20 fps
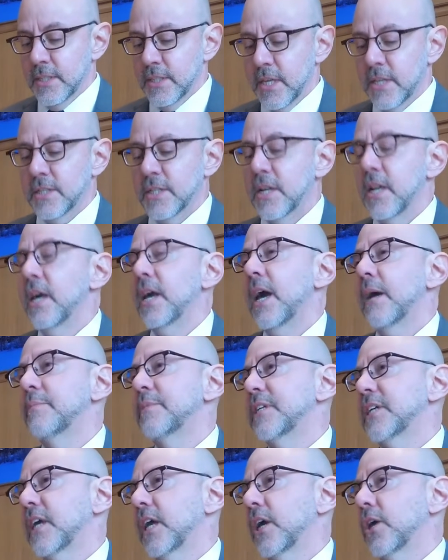and today I'm
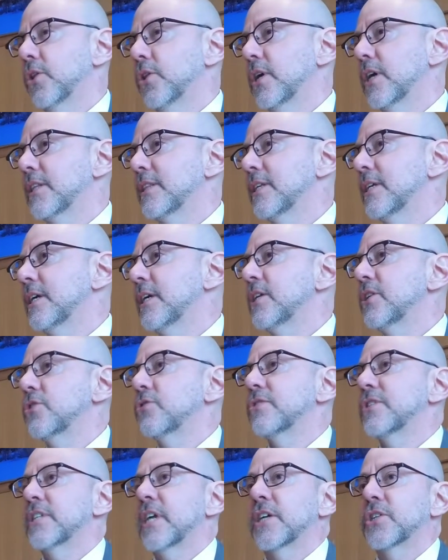taking a look at the
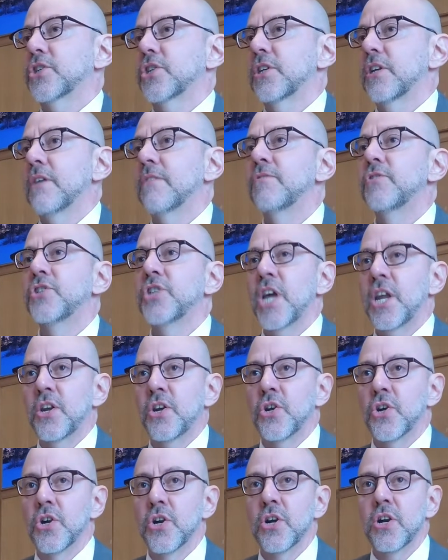intersection of
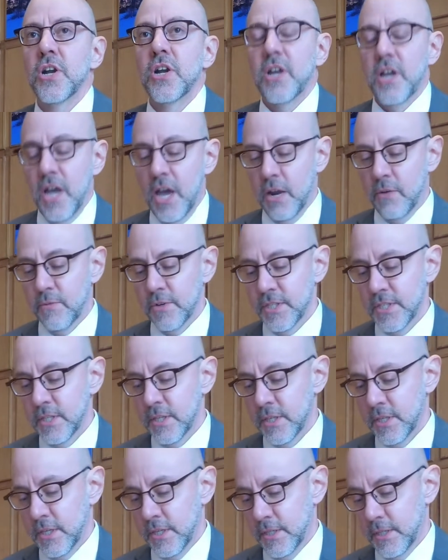gender and
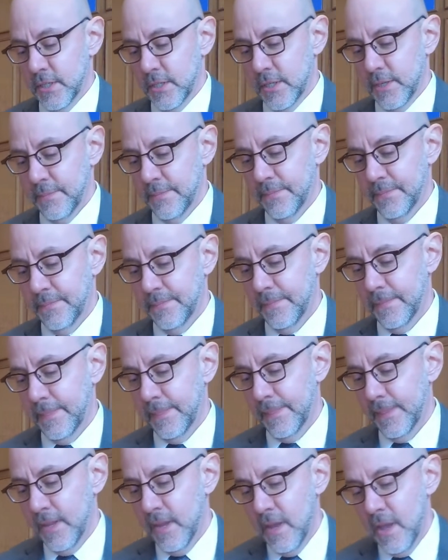resilience.
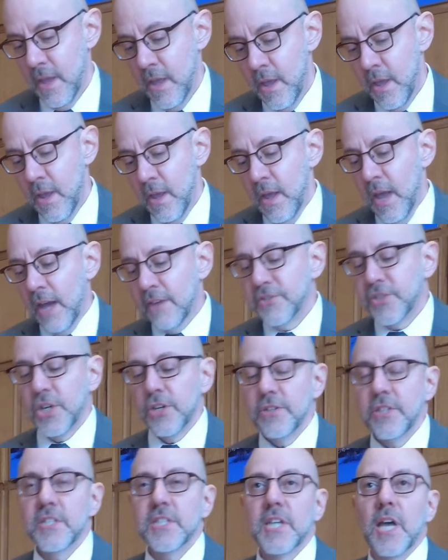I've
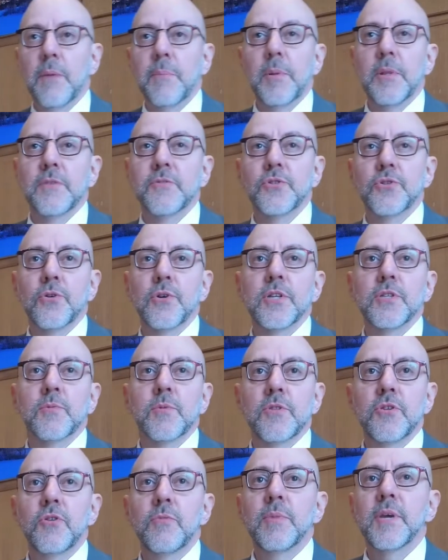shared these couple of stories
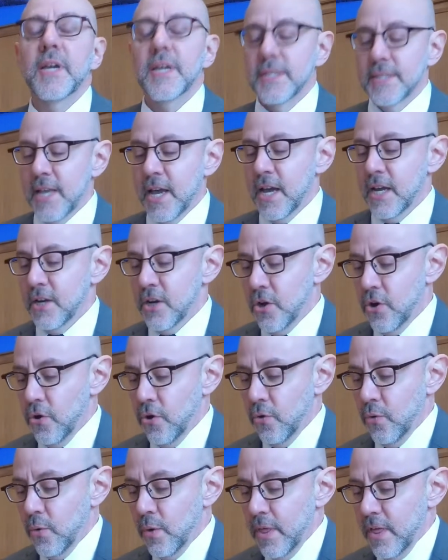with you because I
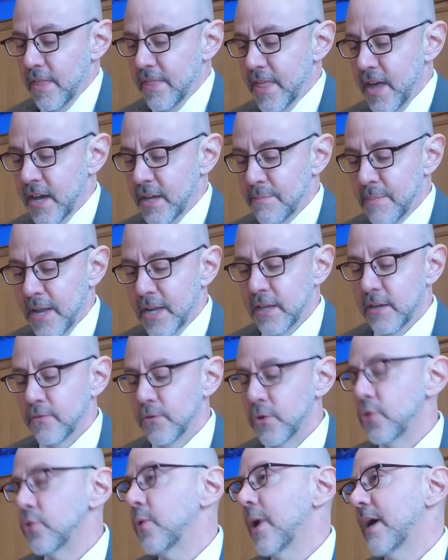know that many of
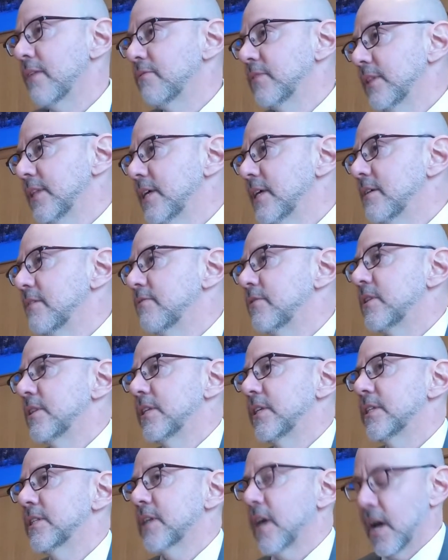you have lived
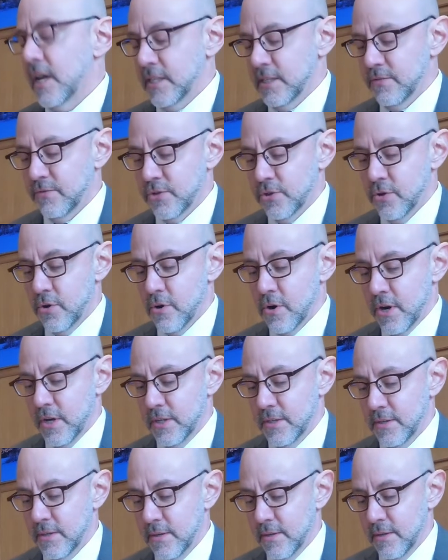these kinds of
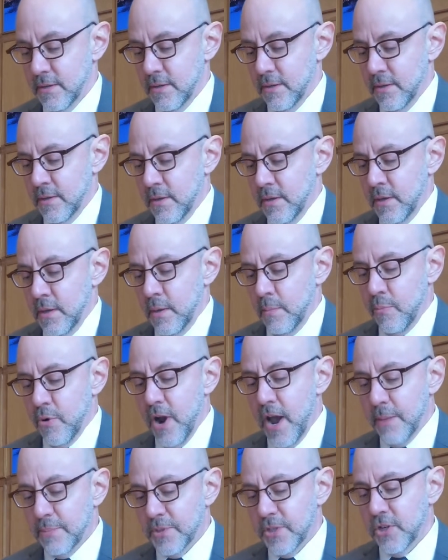stories,
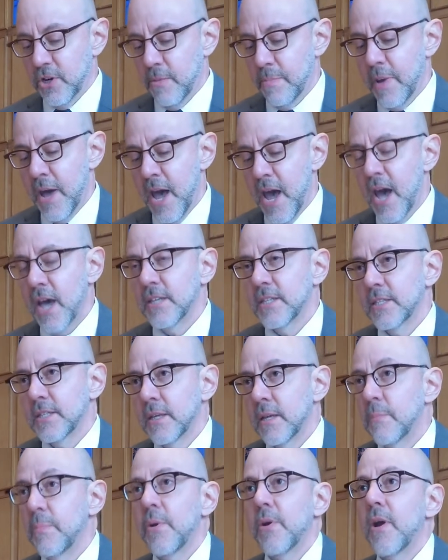perhaps in your past
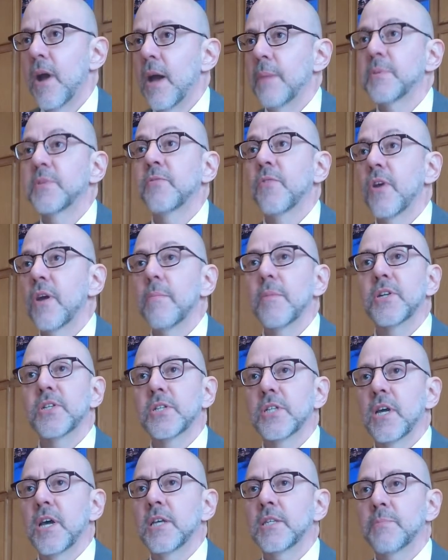and perhaps very much
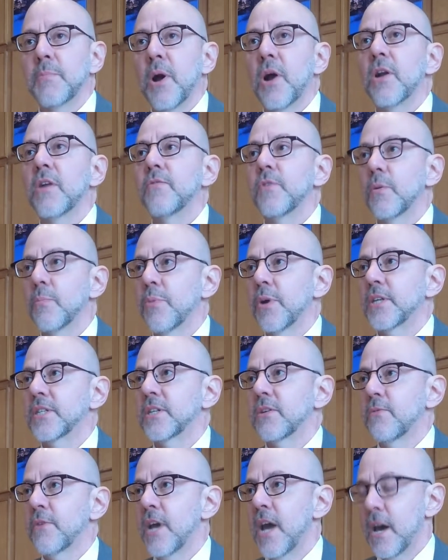as part of your
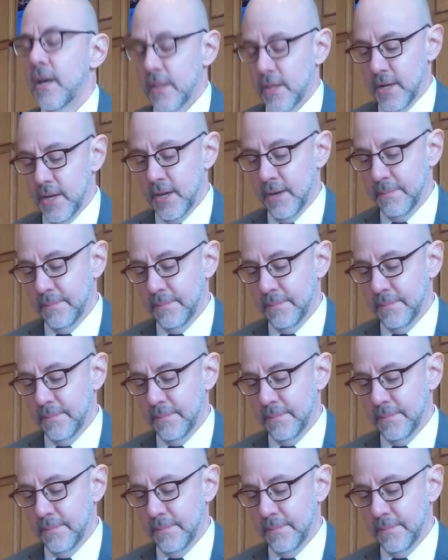present reality.